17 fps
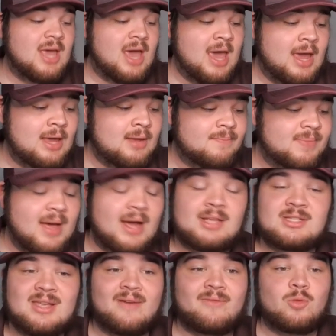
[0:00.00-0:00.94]
a
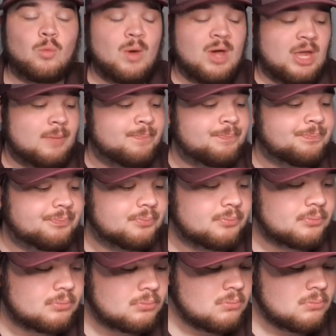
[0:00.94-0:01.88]
9-7 win.
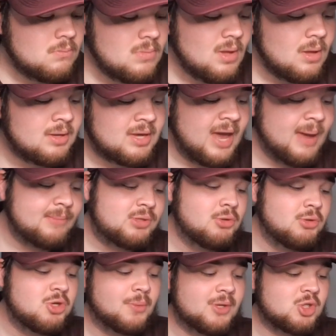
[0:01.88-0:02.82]
Game
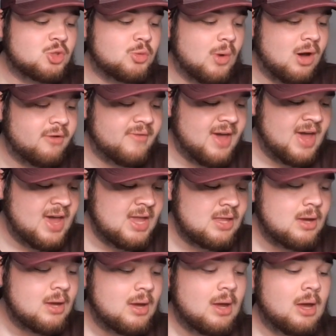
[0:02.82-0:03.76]
two, you win 12-8.
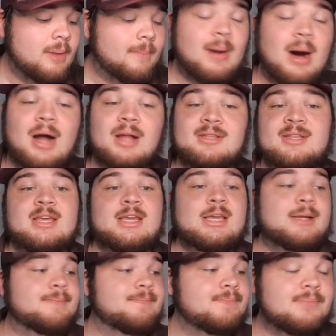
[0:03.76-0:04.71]
Monty